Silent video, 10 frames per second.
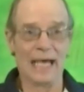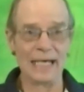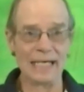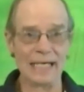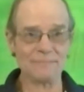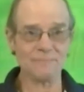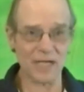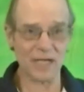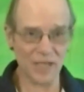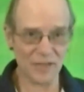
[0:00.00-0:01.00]

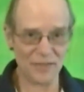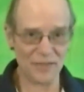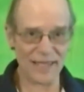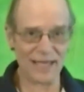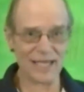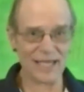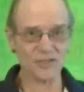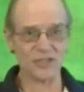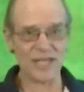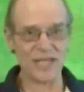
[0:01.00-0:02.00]
Another thing I
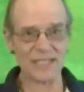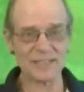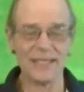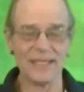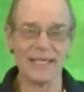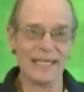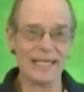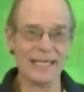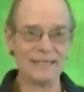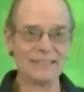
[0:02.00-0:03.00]
suggest
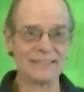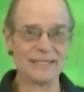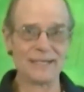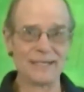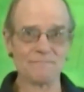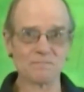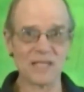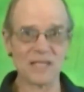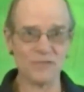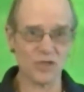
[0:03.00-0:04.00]
is
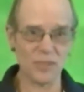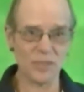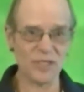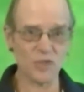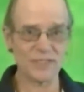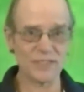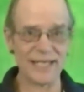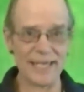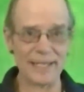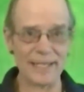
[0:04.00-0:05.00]
if you're going to be using
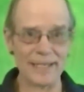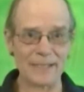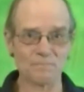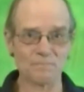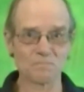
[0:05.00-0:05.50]
a